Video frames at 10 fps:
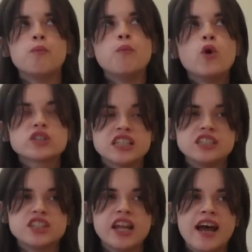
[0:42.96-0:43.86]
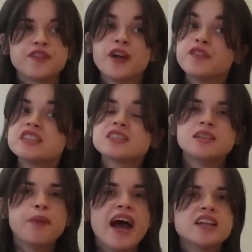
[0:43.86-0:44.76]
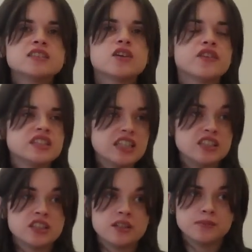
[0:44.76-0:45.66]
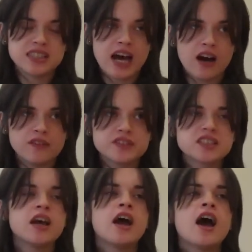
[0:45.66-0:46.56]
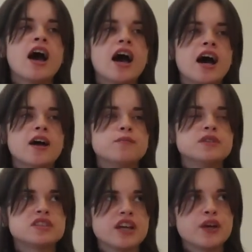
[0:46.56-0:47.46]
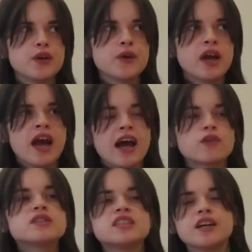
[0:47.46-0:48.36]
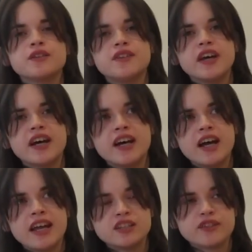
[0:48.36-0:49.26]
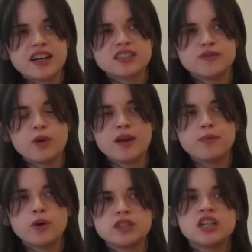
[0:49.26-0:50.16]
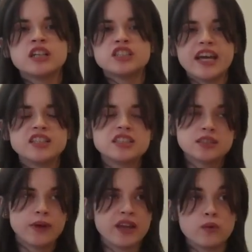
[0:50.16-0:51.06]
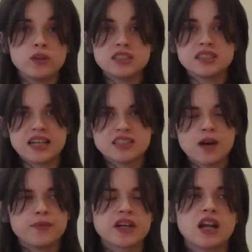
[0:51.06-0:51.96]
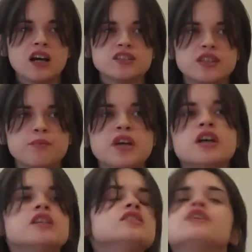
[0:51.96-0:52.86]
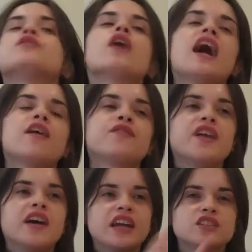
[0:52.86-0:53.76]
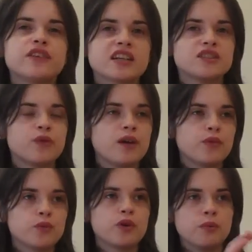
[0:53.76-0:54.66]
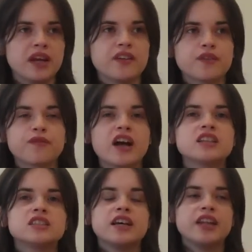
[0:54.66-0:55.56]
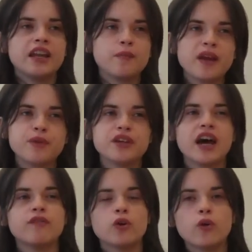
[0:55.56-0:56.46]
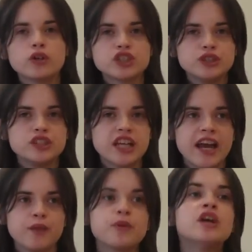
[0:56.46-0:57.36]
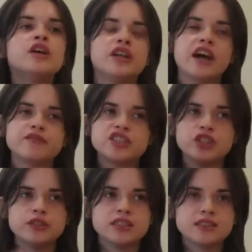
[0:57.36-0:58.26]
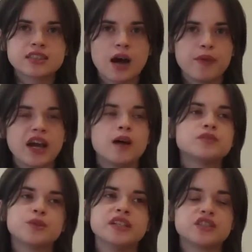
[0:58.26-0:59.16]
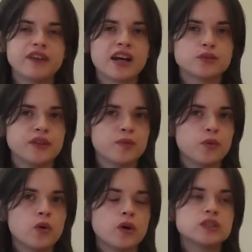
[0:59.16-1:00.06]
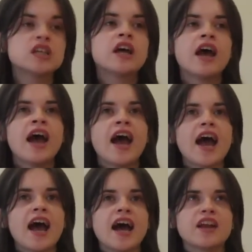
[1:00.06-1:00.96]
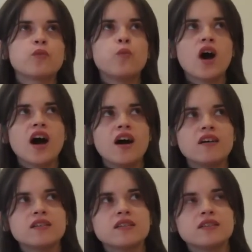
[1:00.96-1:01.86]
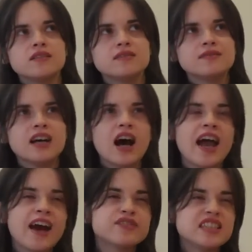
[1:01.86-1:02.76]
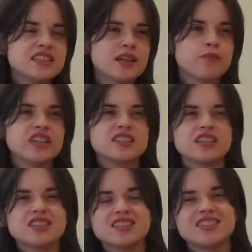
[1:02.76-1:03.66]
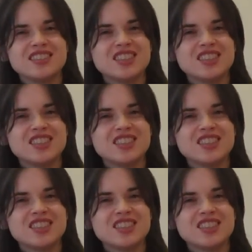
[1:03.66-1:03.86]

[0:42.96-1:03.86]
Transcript: more teacher-led, though this depends on the teacher themselves. And also the interactive whiteboard changes the way you want to set up the classroom. So you'll have the interactive whiteboard probably at the front, and then maybe you'd have a horseshoe shape, you'd have students coming up to interact with the board. And while I have seen some research that